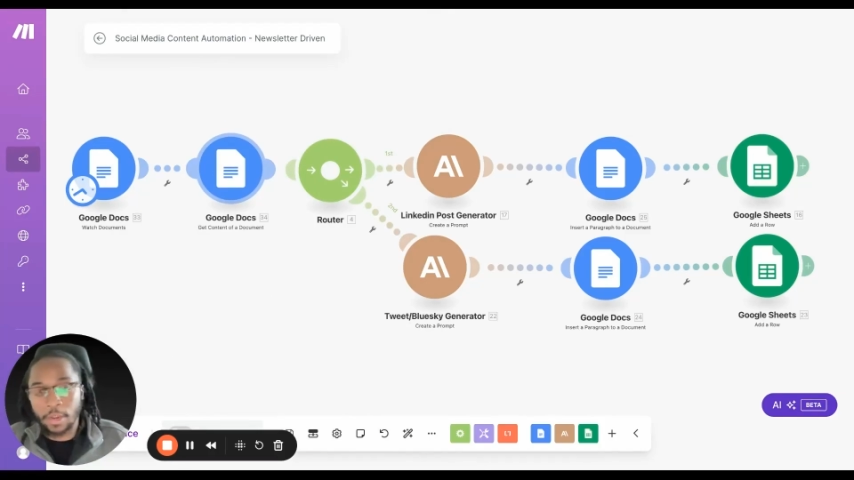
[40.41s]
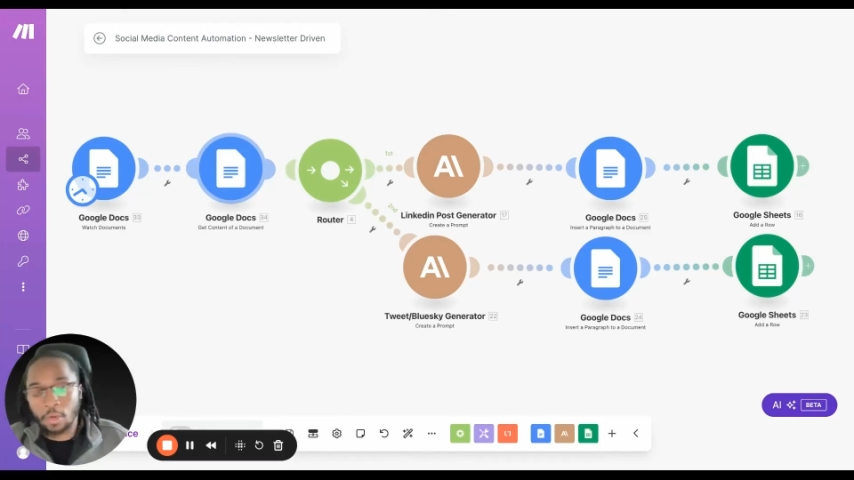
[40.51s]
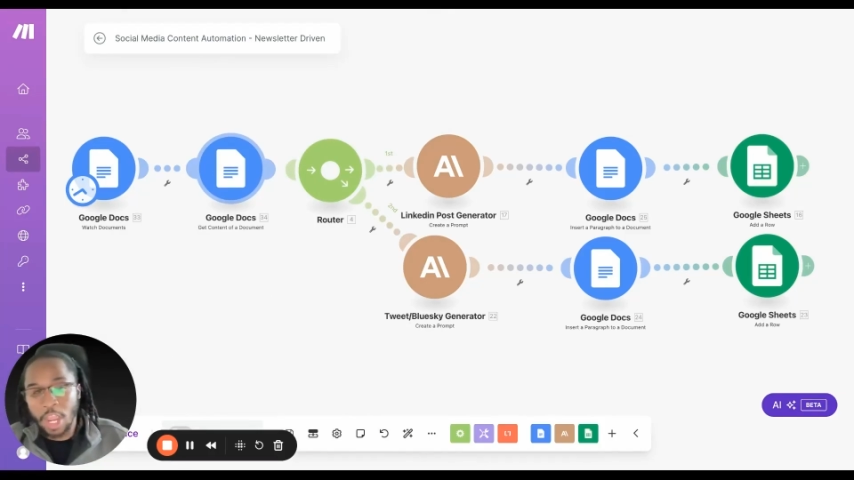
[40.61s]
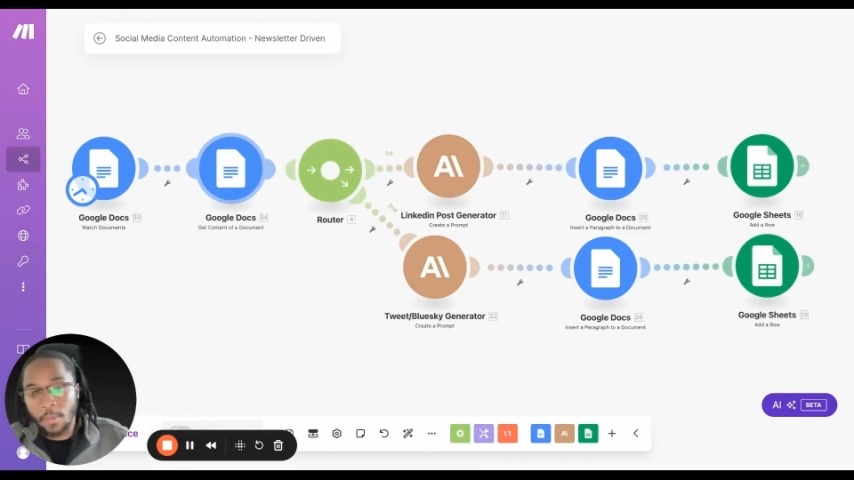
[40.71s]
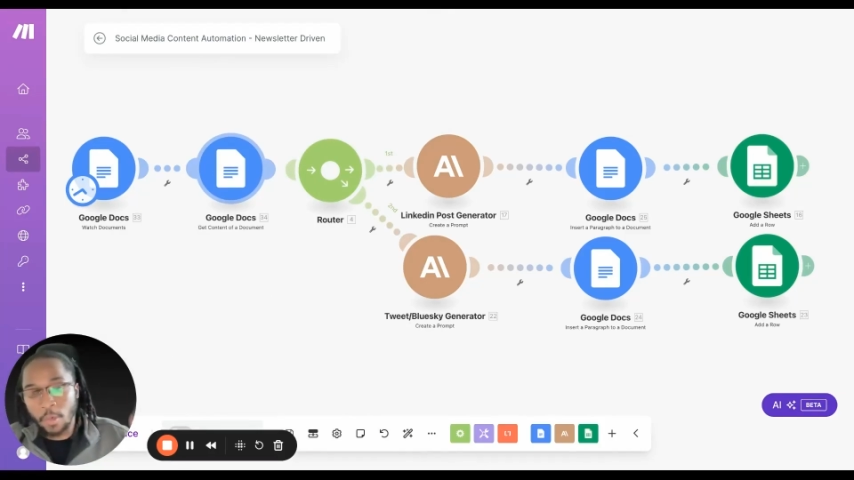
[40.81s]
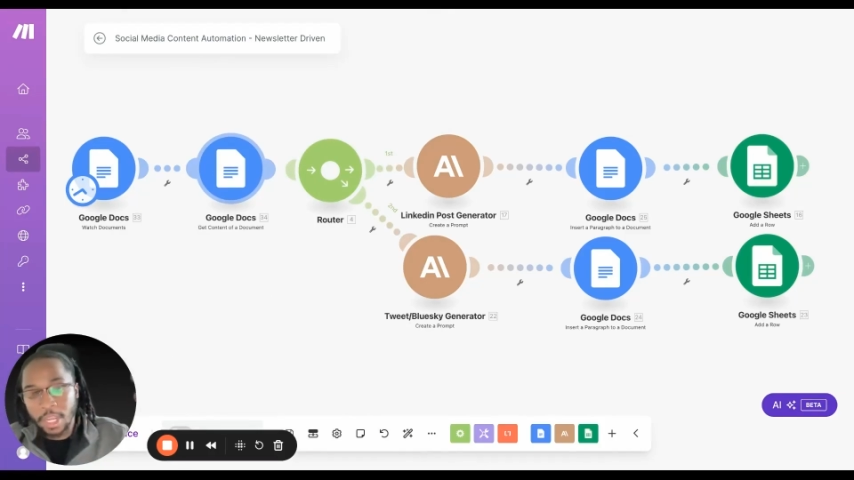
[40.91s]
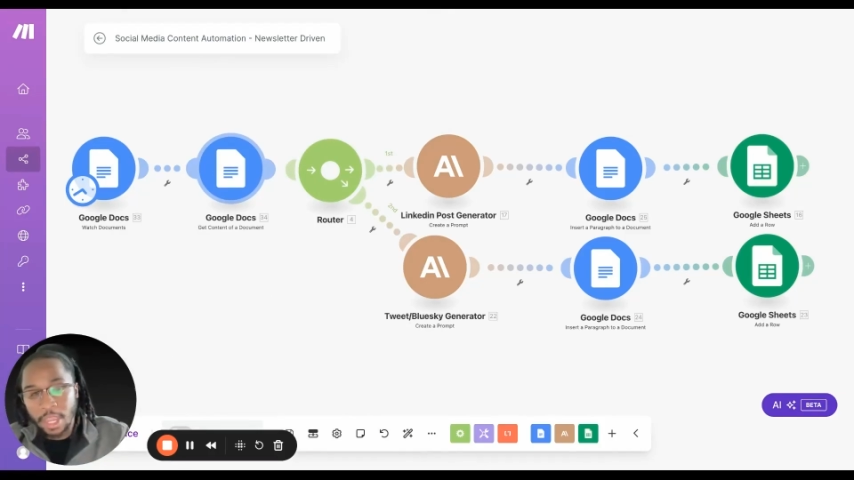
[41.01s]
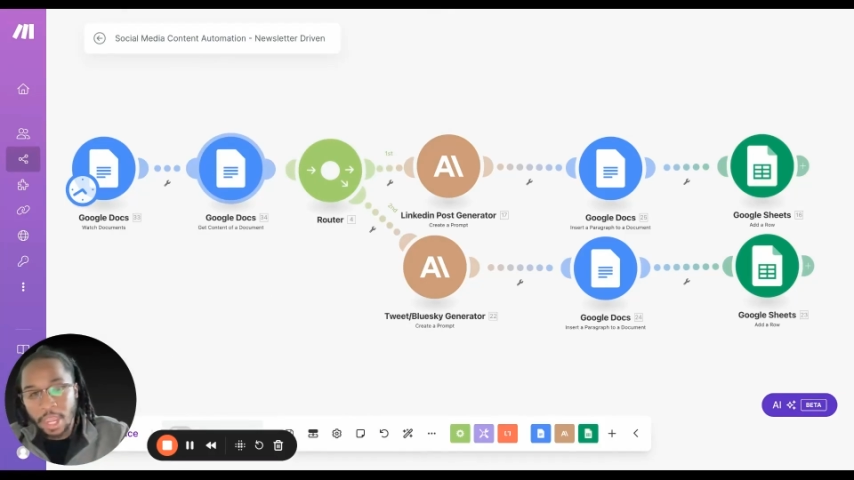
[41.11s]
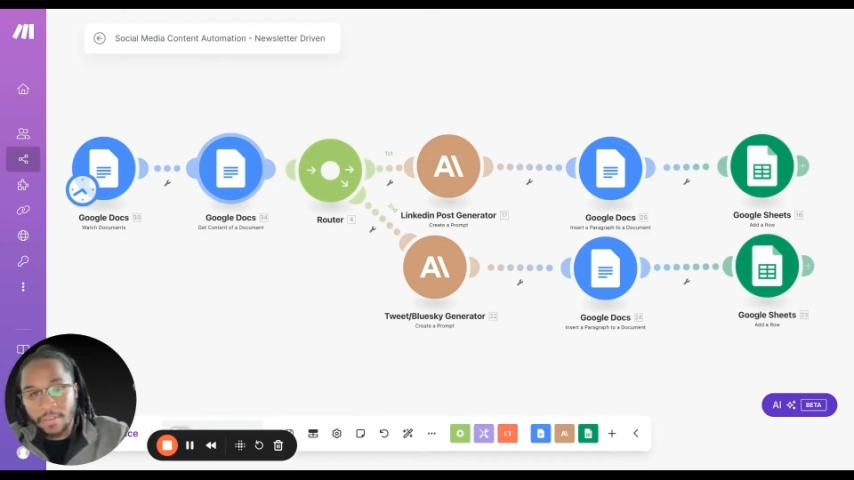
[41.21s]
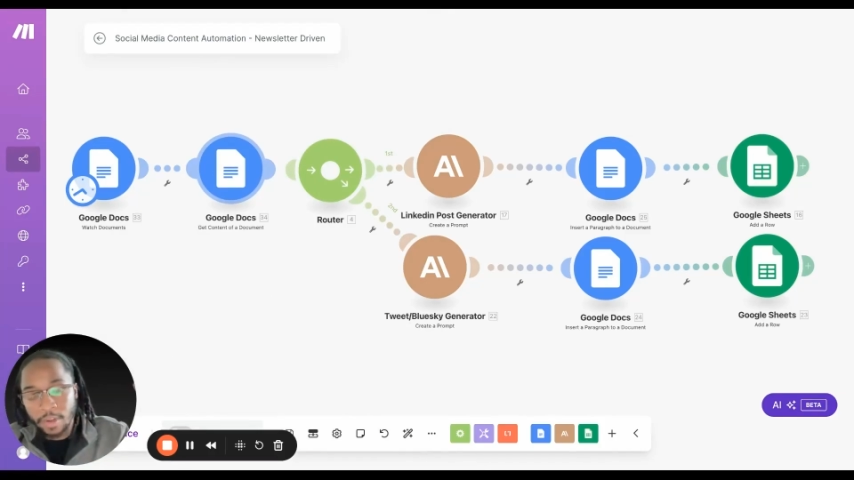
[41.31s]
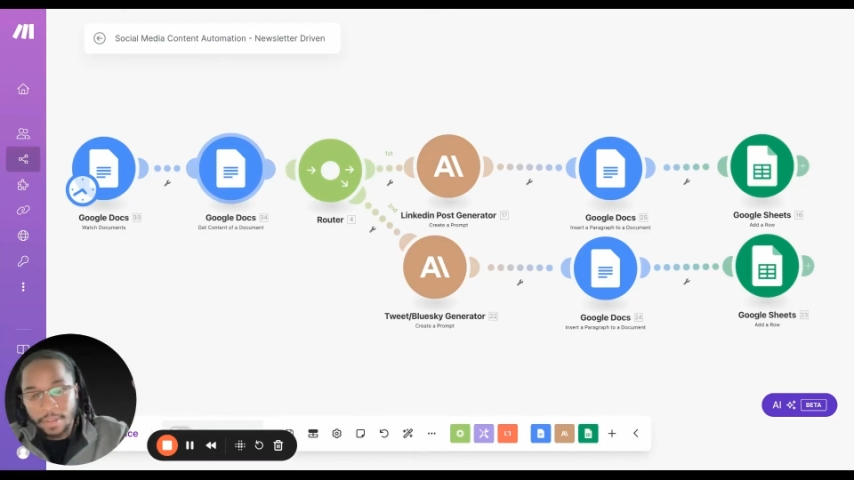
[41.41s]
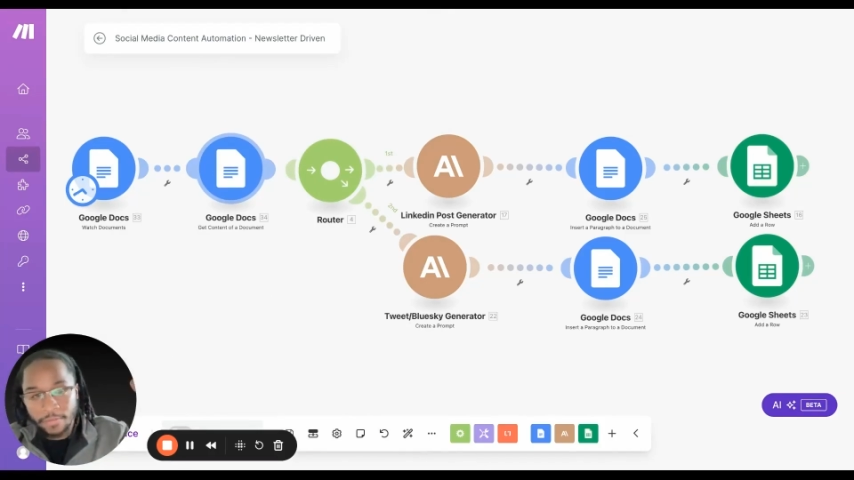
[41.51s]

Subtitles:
and grab whatever